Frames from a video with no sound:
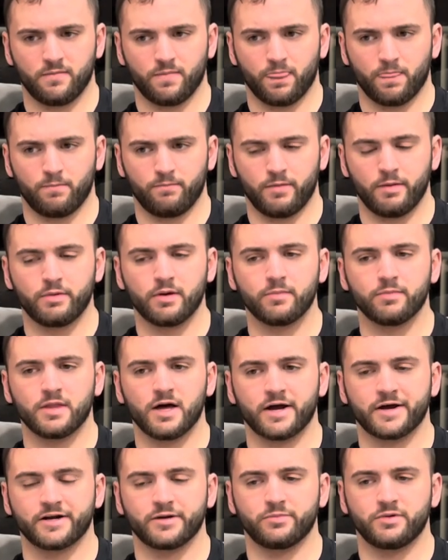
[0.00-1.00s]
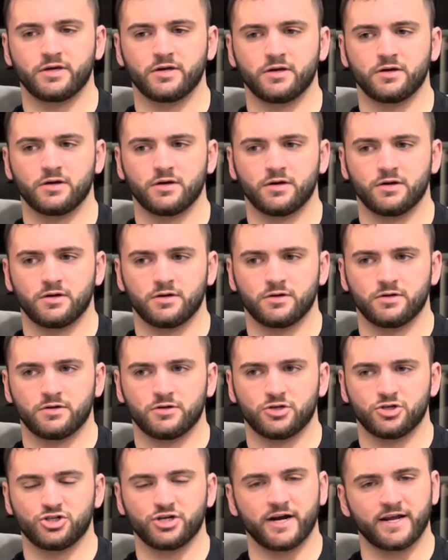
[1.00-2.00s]
maybe I'm not going to be
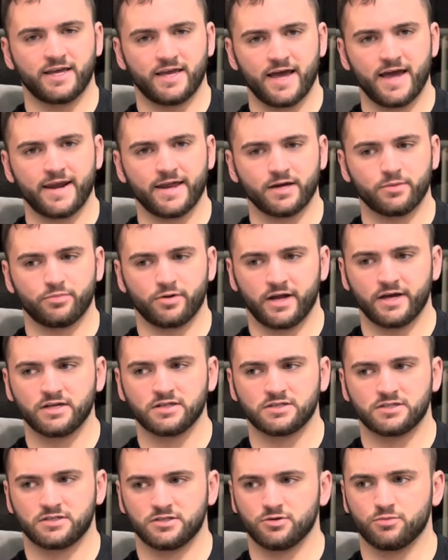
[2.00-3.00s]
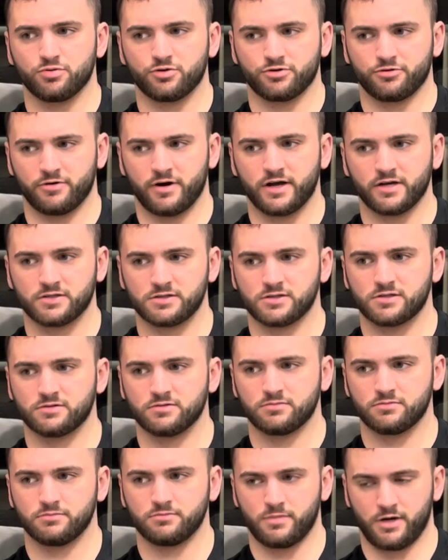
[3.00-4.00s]
gigantic, but I can still progress
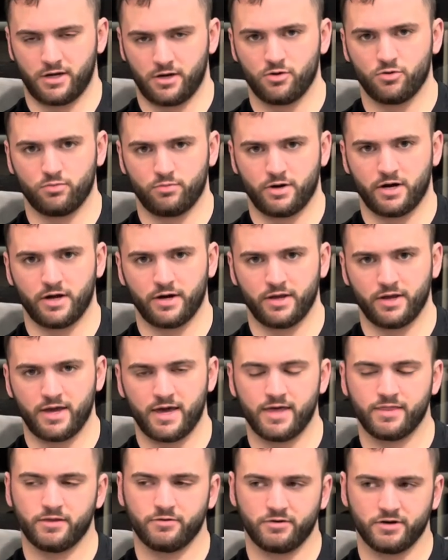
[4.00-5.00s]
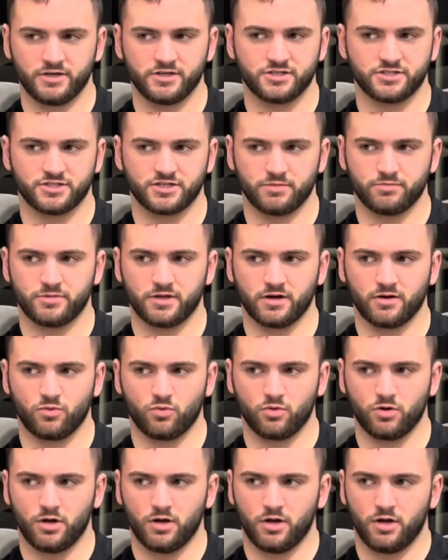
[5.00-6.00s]
my own body. And there's
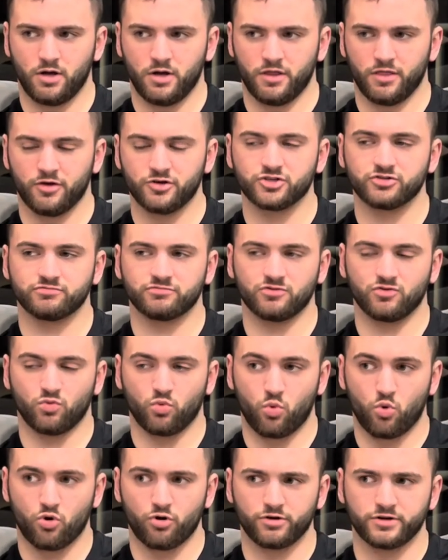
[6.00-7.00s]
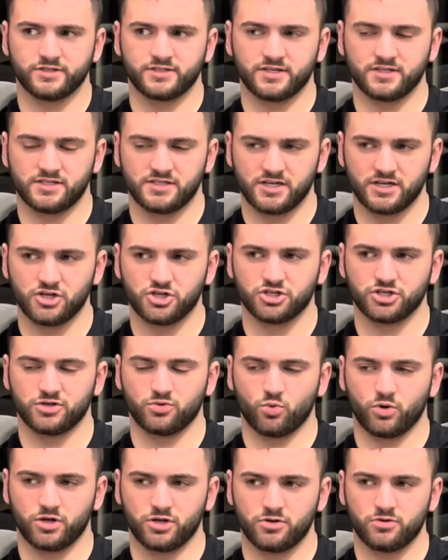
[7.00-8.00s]
a reward sensation
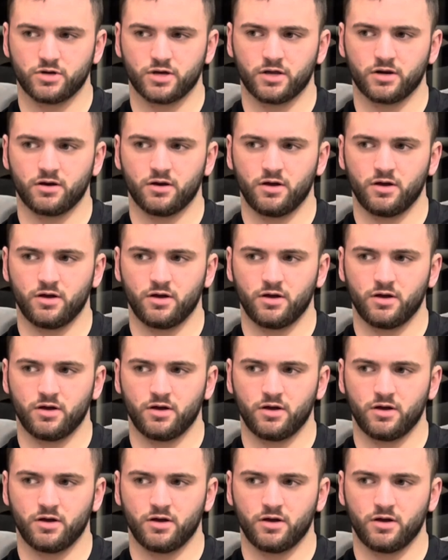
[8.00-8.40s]
when you can